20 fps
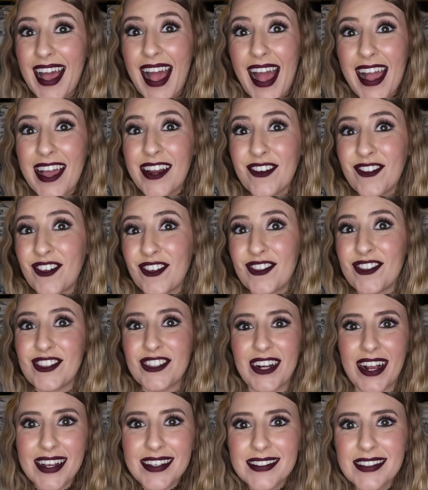I don't know what
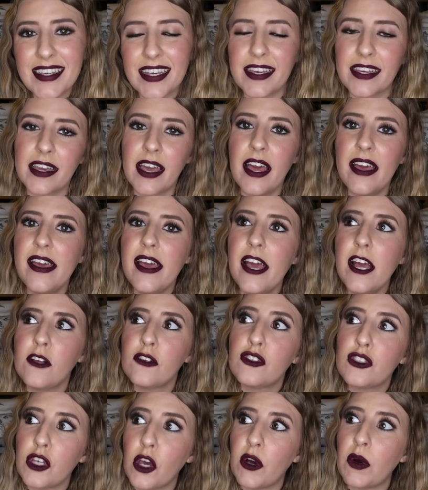you're asking.
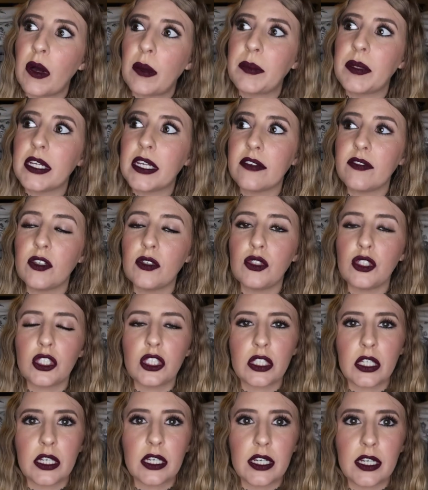So I'm going to give you
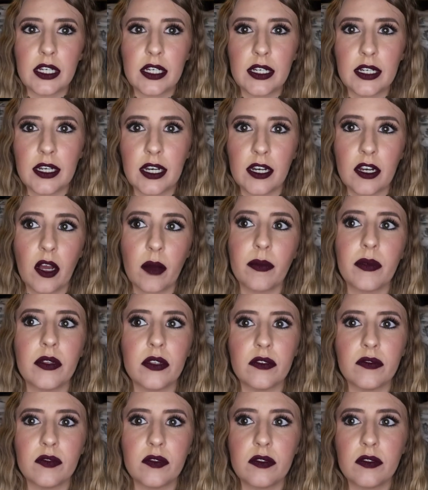just like a, a
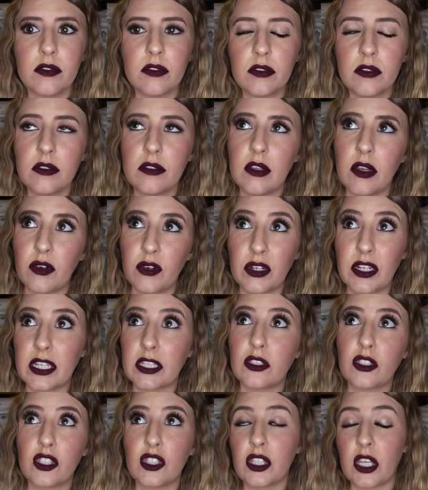couple of, or I
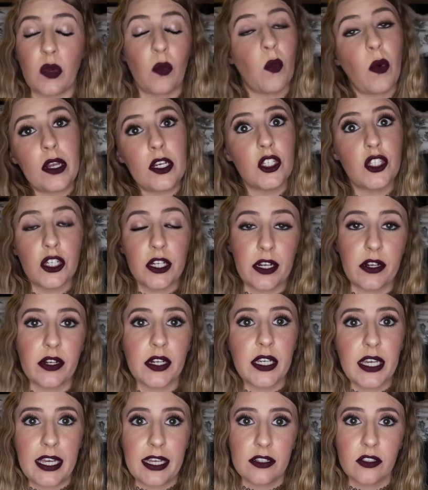guess just like one
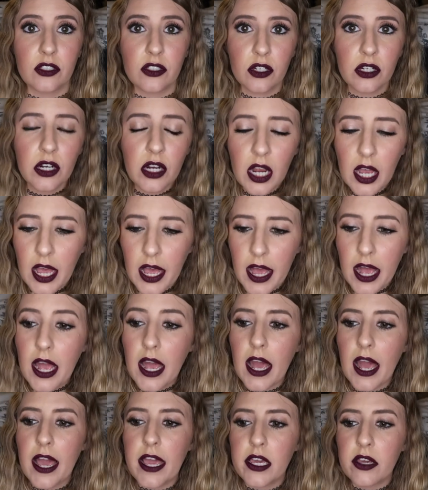generic answer.
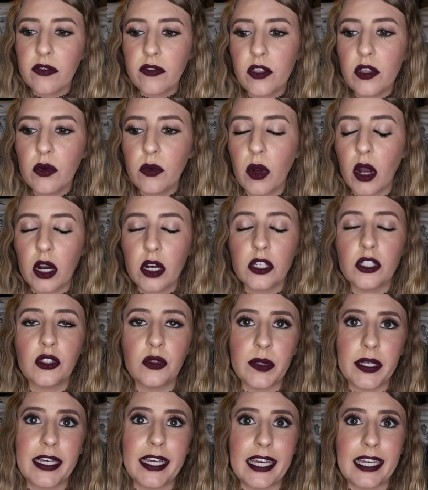If you are
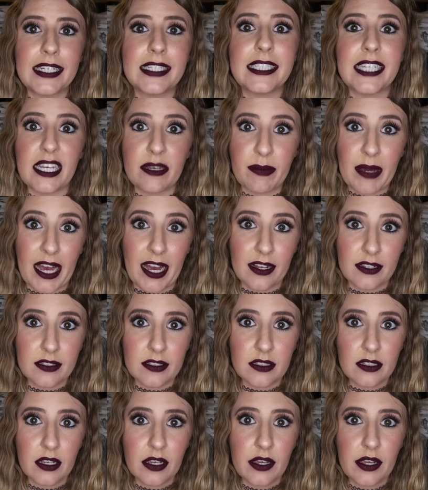doing a day
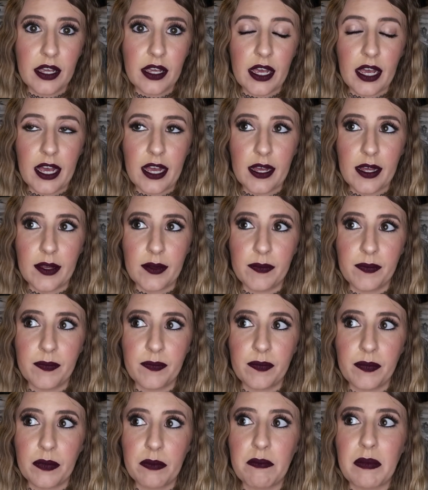pass,
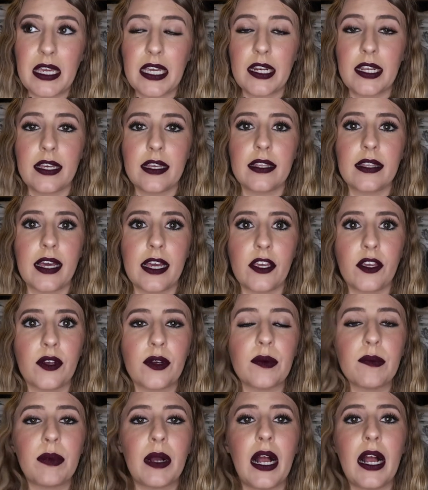um, meaning that
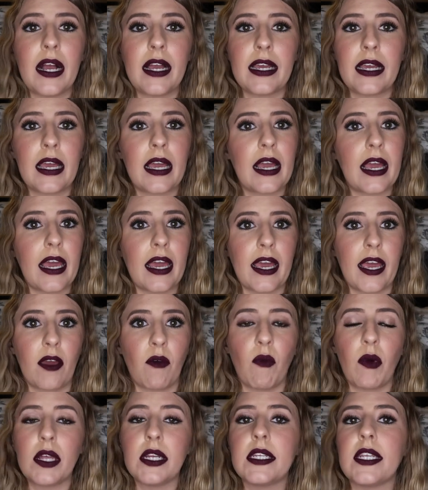you're buying a
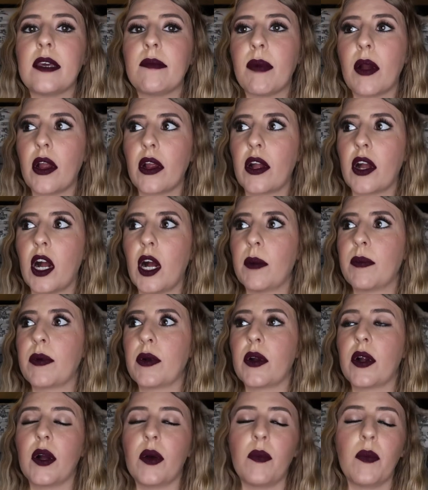one day park
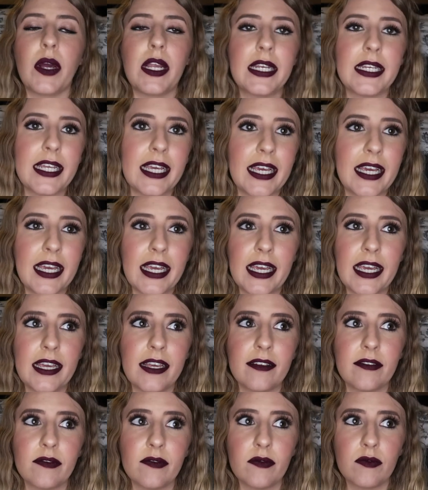hopper, a one
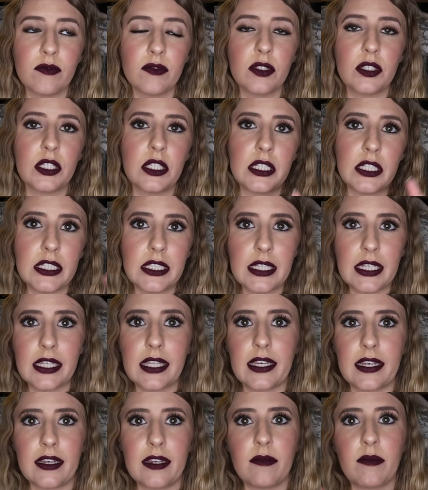day to
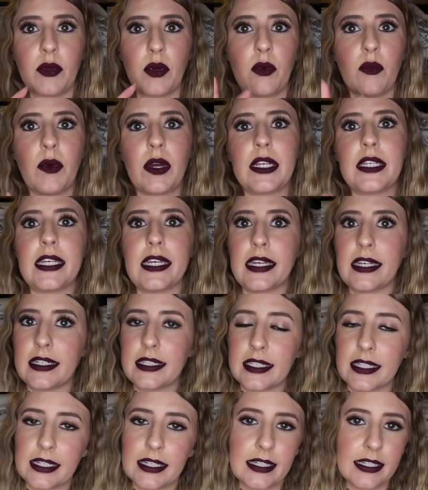Disneyland, but a one day
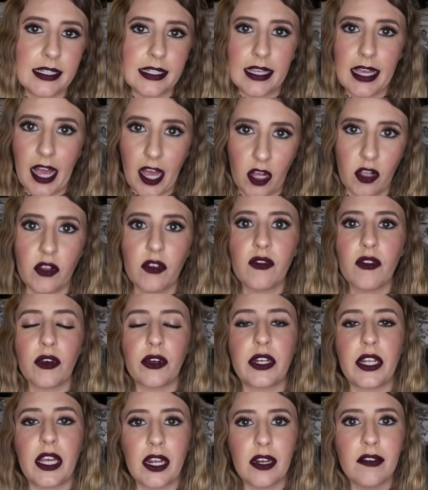to
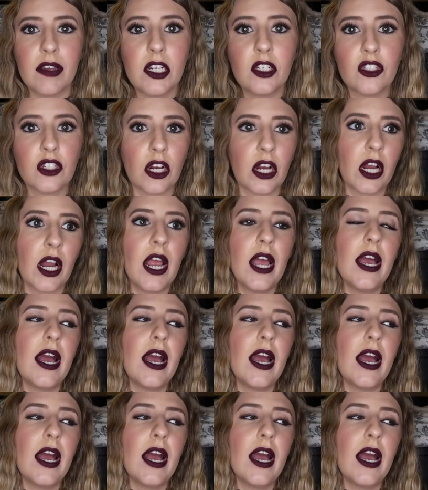California Adventure,